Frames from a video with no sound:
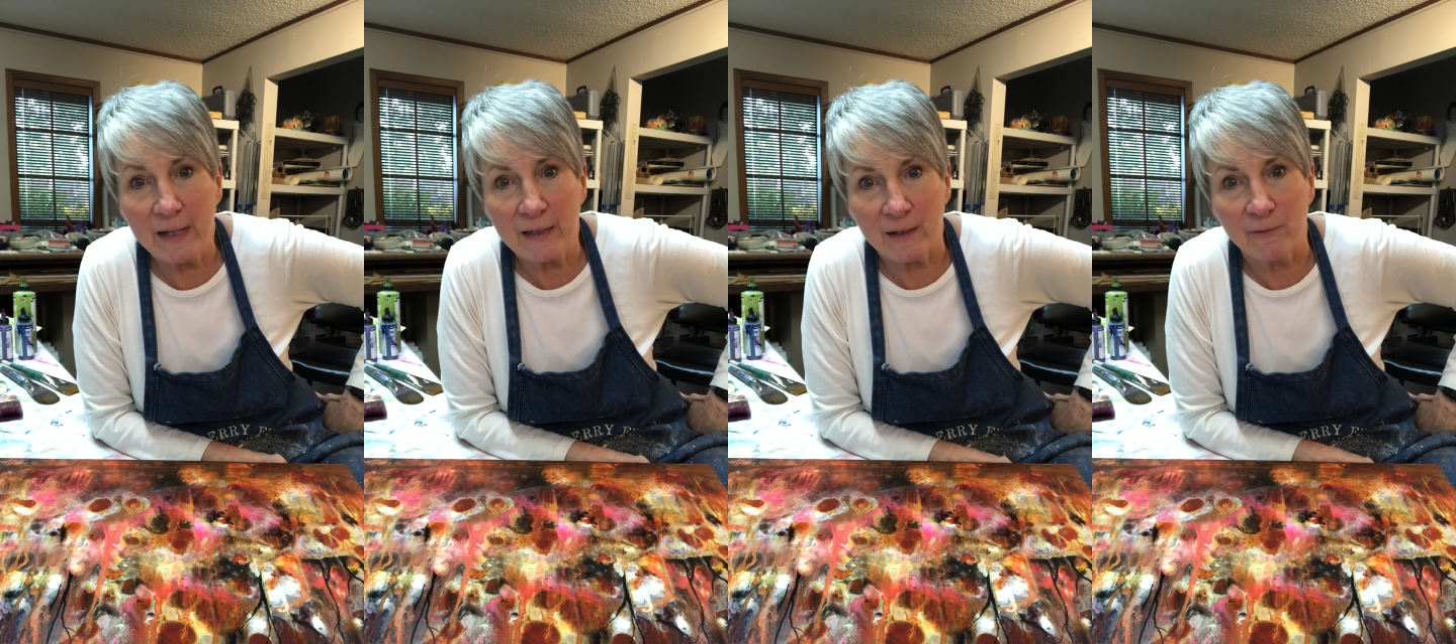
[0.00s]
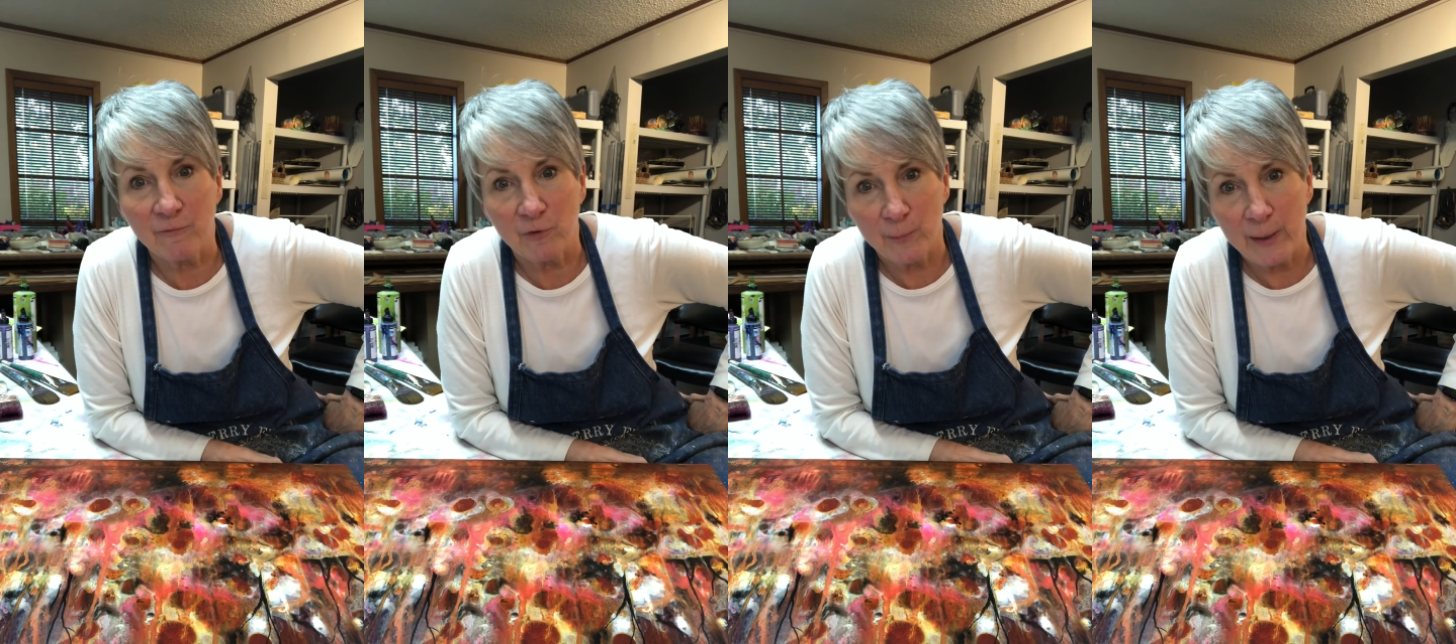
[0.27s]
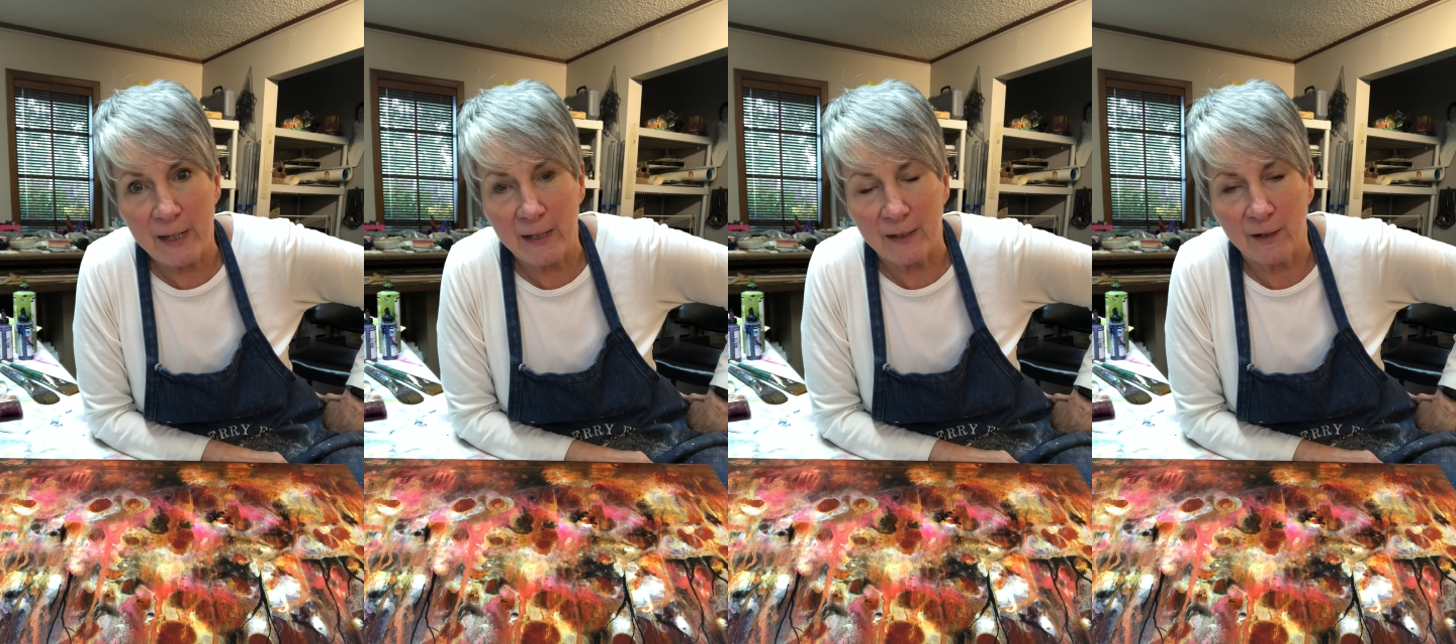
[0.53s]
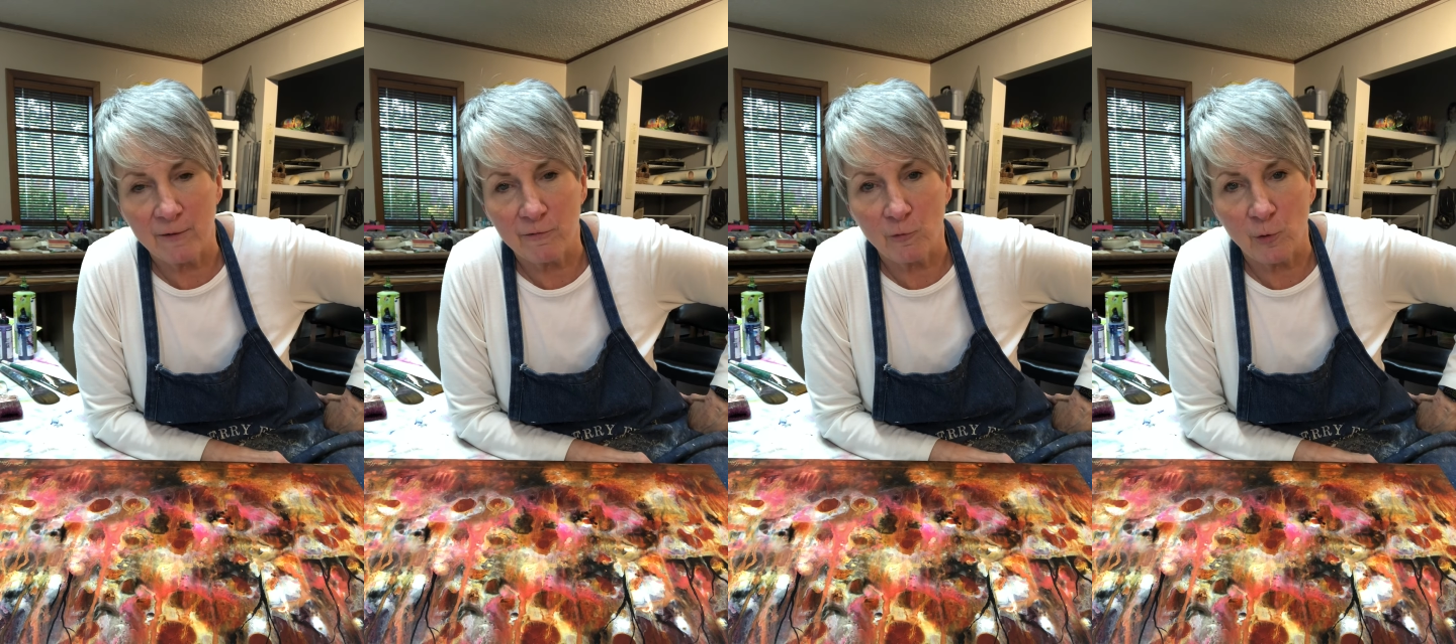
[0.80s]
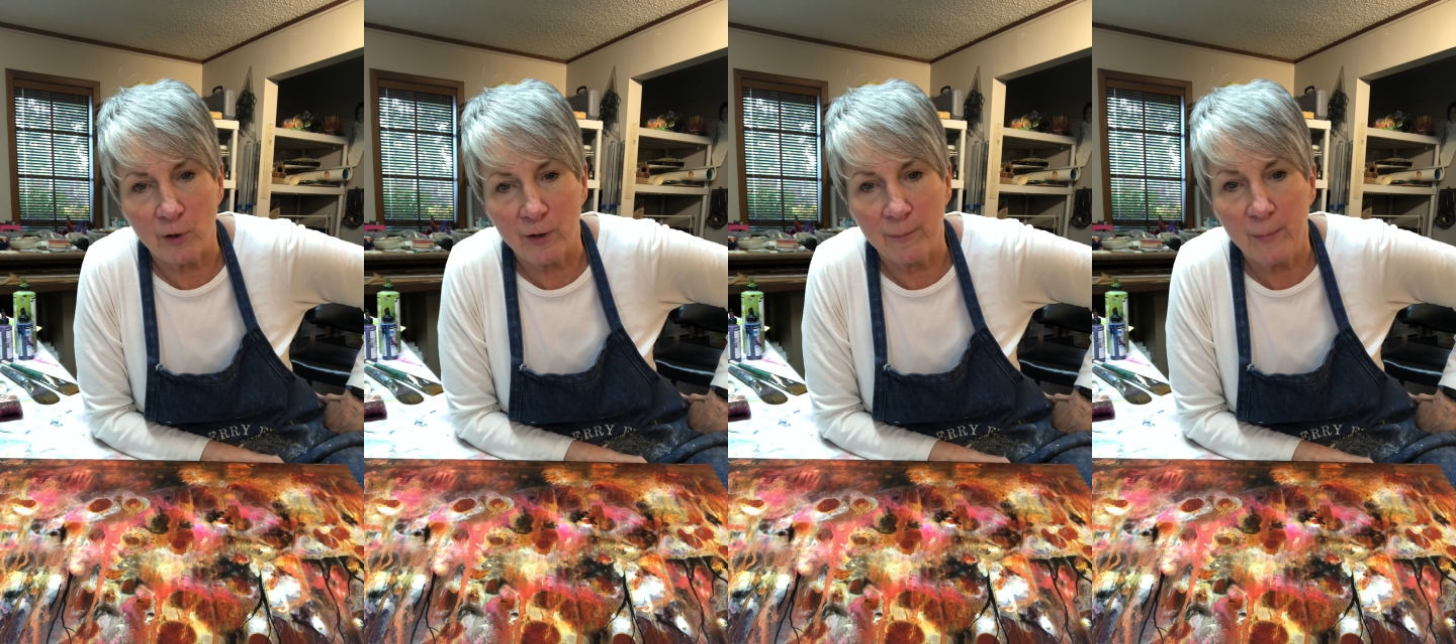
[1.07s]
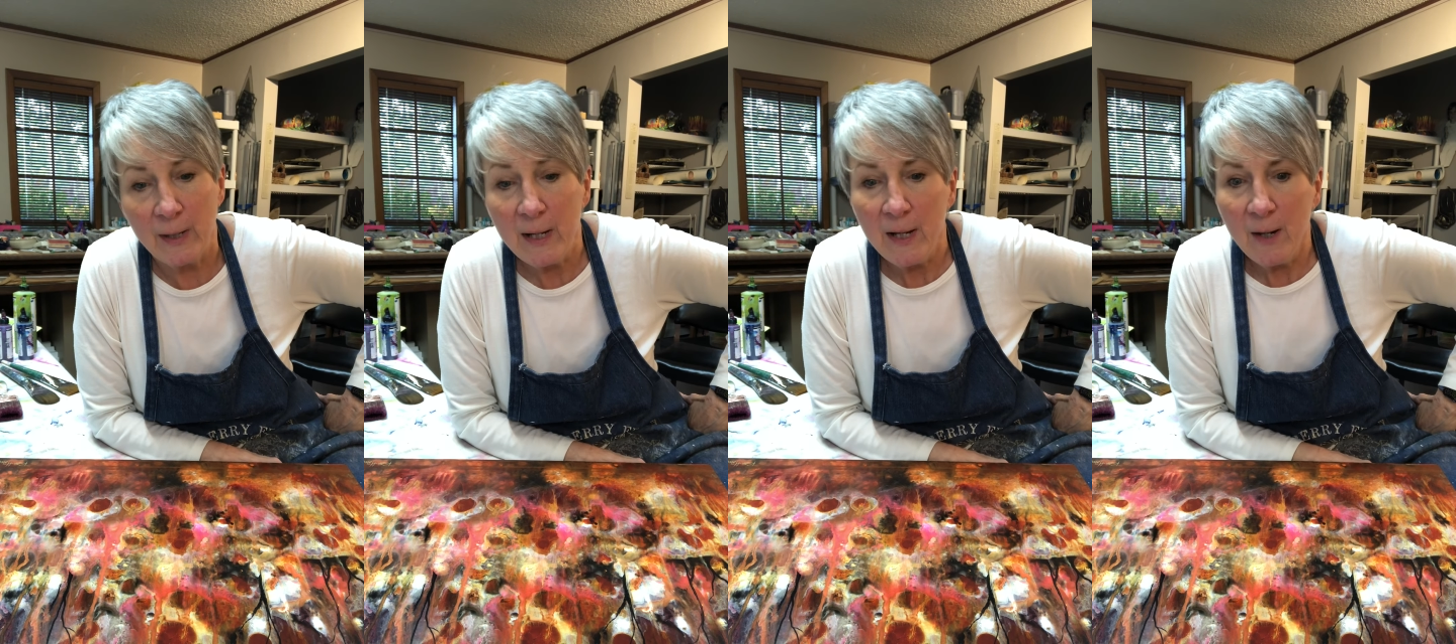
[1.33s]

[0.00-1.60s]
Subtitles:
them for being there for them.